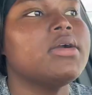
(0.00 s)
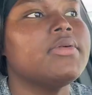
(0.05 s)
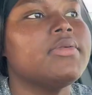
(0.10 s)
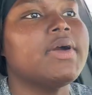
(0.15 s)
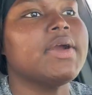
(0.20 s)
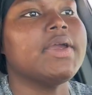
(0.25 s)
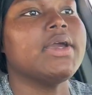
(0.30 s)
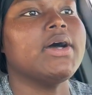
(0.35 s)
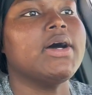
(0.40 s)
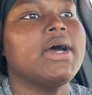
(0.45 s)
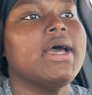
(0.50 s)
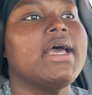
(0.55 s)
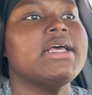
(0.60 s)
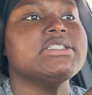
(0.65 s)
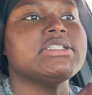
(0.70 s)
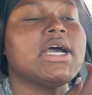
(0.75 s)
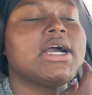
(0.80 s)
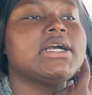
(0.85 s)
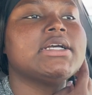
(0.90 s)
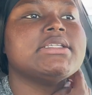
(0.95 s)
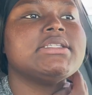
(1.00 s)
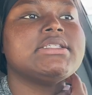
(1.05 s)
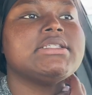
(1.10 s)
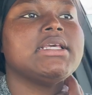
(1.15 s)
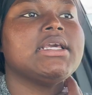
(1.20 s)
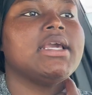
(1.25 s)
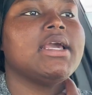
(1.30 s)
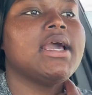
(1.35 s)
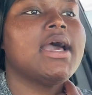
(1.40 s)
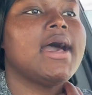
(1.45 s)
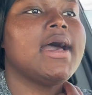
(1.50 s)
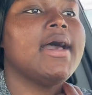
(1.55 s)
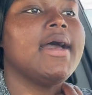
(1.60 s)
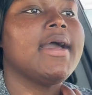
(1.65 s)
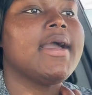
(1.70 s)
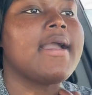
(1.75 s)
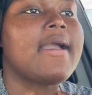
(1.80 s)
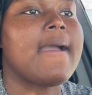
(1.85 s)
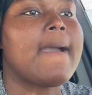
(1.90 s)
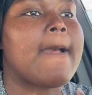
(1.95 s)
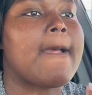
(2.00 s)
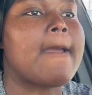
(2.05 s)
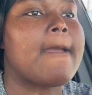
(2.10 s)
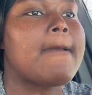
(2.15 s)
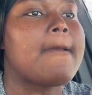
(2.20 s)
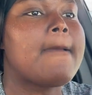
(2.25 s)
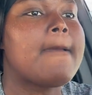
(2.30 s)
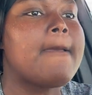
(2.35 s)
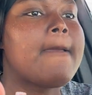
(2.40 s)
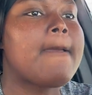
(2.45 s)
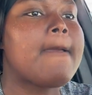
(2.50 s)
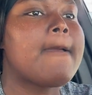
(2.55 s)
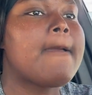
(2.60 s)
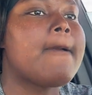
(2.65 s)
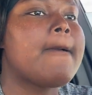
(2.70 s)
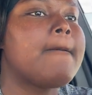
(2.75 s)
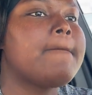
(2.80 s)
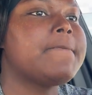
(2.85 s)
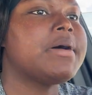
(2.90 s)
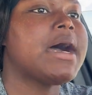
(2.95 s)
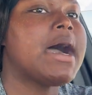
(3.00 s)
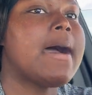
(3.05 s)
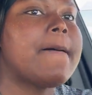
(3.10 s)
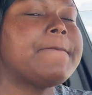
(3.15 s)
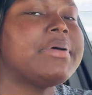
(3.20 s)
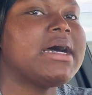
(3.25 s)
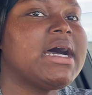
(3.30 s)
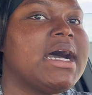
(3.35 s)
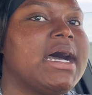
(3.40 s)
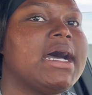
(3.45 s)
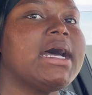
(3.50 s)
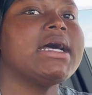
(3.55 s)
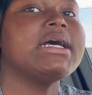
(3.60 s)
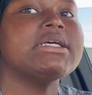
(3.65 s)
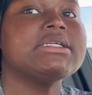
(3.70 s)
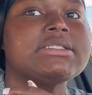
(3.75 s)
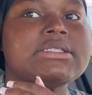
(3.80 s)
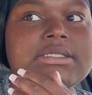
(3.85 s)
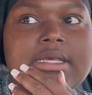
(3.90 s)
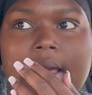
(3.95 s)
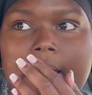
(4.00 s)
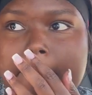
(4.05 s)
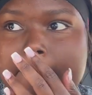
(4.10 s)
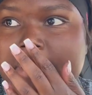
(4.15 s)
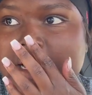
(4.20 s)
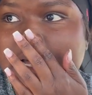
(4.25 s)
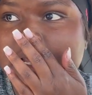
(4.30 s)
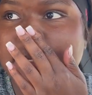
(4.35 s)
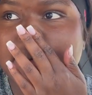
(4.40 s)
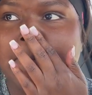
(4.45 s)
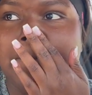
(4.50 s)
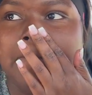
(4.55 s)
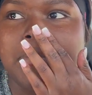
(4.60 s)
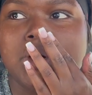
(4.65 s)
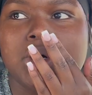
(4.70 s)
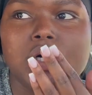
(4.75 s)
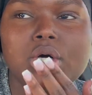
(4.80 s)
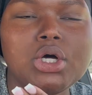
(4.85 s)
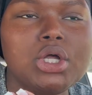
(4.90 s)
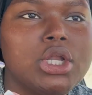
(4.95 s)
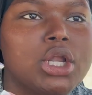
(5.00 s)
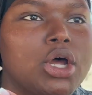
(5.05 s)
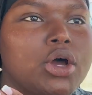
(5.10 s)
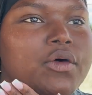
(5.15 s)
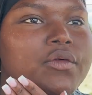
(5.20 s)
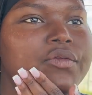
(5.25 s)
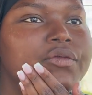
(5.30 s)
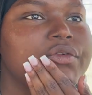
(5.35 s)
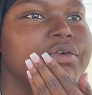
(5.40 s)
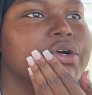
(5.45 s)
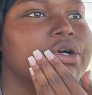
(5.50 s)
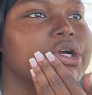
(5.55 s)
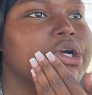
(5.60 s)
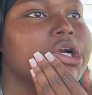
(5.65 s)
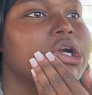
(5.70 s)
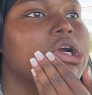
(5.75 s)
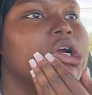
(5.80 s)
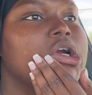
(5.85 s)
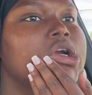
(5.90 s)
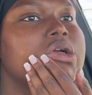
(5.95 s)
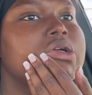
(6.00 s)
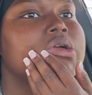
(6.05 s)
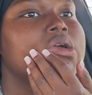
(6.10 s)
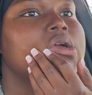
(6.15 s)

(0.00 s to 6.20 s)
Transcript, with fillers: right, y'all. As y'all can see, I had got Popeyes. I'm about to pull over